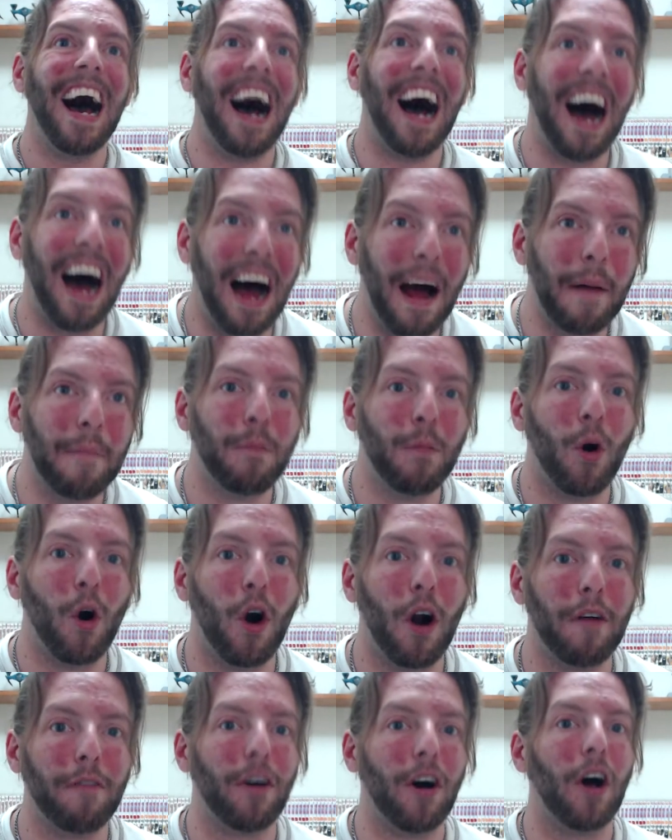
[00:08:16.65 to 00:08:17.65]
I'm
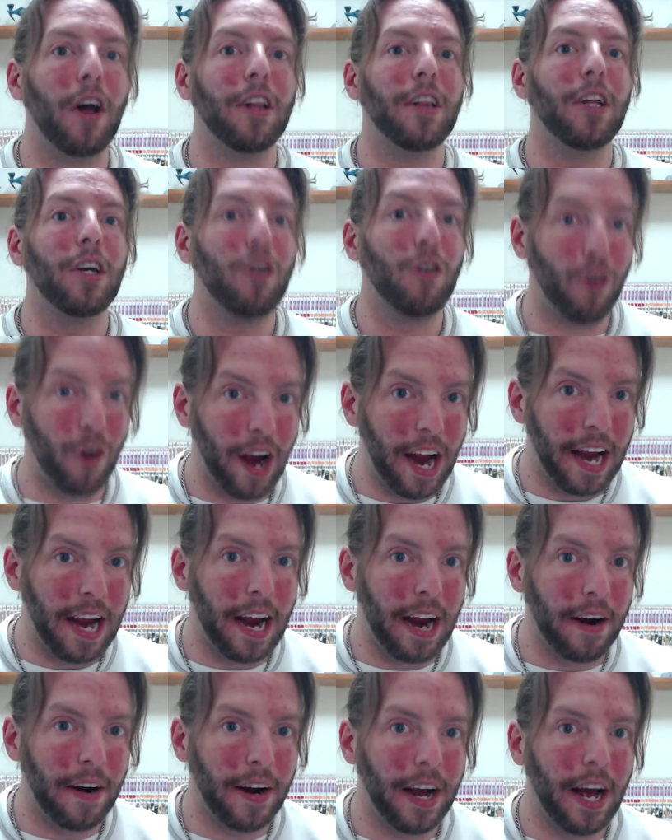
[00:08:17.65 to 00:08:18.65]
more of on the gray
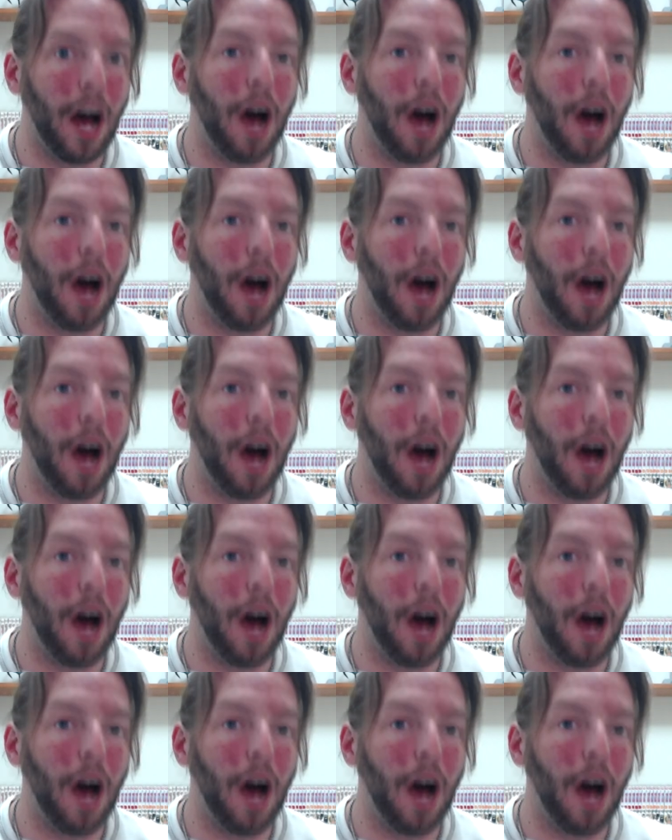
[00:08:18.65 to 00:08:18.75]
area.